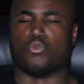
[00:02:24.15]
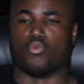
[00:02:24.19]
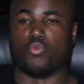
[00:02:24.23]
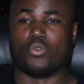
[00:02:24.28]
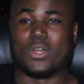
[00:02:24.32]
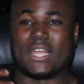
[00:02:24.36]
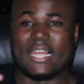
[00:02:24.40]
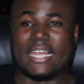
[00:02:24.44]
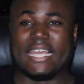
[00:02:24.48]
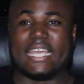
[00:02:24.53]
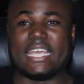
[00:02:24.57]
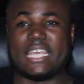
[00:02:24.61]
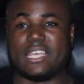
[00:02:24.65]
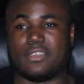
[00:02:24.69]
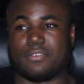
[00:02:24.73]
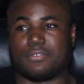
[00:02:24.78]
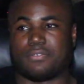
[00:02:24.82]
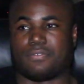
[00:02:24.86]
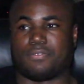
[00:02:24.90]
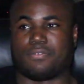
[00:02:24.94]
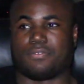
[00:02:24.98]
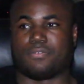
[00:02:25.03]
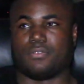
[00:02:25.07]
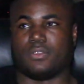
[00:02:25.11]

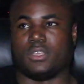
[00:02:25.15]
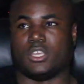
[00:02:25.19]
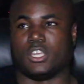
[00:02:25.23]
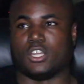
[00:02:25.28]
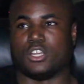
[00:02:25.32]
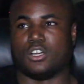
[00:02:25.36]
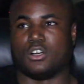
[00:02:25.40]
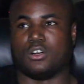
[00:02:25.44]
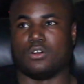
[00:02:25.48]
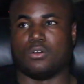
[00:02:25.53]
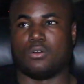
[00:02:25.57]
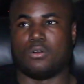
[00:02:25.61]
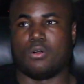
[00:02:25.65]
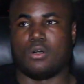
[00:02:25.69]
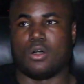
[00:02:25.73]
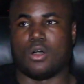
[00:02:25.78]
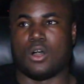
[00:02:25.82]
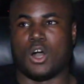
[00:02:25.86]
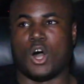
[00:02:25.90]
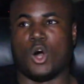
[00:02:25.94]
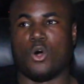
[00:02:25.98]
relief you know,